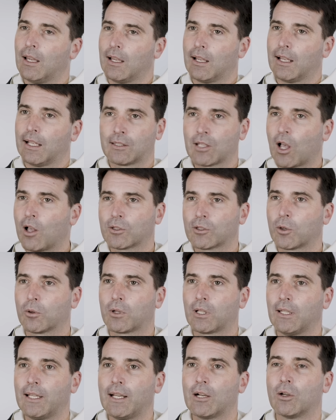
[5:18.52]
It's also
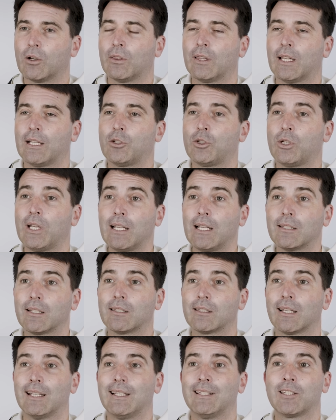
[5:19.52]
clear that
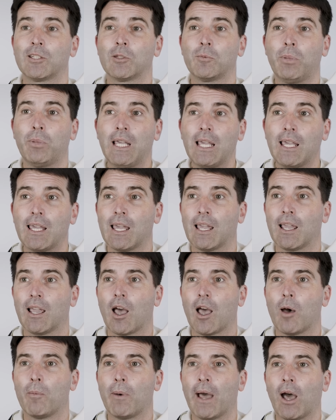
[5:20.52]
Jesus is speaking
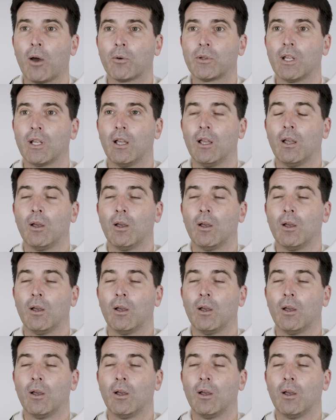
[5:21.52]
about